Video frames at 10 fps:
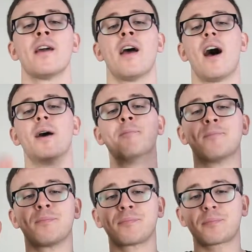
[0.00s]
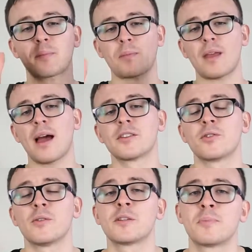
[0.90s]
As
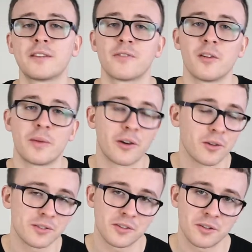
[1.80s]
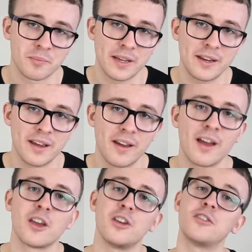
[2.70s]
always, please follow me on all social media.
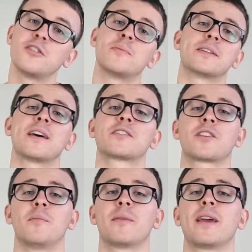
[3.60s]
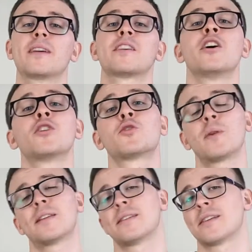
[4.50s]
YouTube is at Scott Mears,
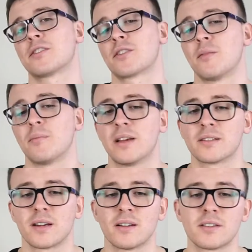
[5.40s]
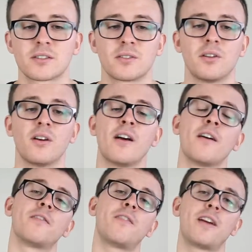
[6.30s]
Twitter is at Scott Mears
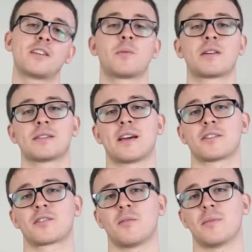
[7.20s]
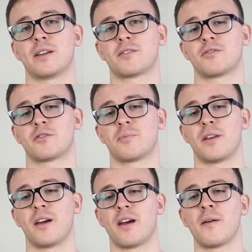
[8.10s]
Facebook is at Scott Mears
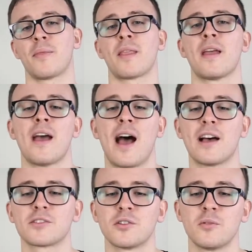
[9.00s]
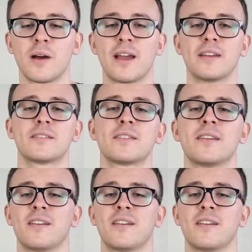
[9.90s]
Entrepreneur. As always,